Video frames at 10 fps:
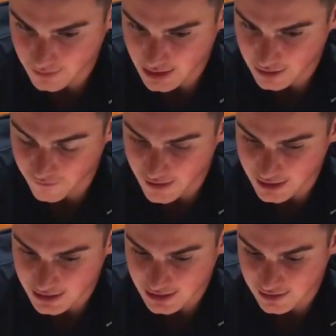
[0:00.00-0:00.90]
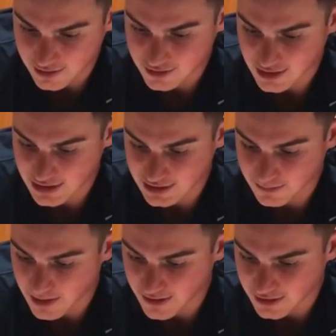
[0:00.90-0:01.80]
kind of finding any
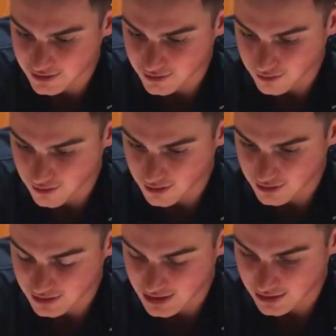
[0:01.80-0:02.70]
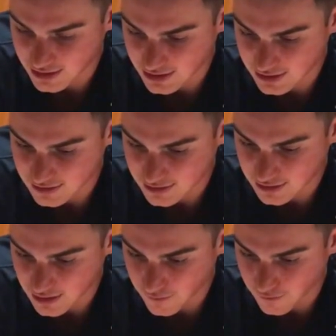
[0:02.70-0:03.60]
spot that's sore, and just kind of letting it
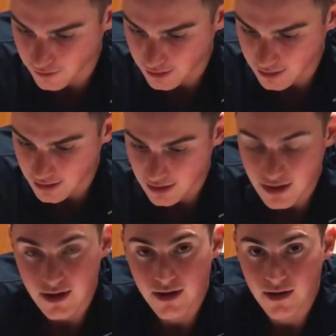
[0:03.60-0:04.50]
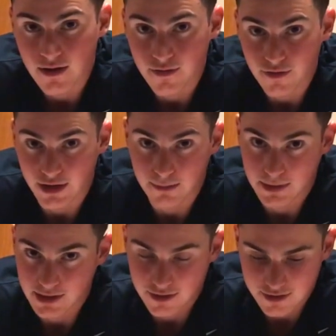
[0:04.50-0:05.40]
sit there for like a
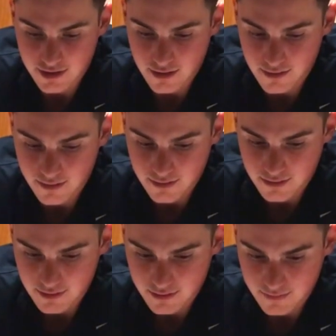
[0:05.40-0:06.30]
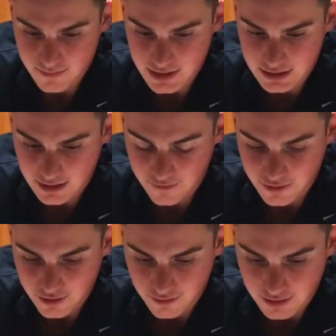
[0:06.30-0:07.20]
minute or so until I
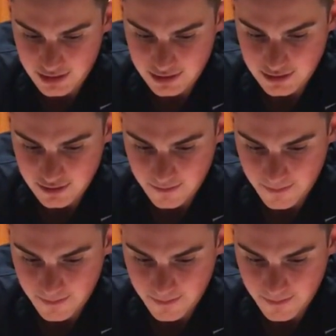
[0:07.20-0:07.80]
feel it release.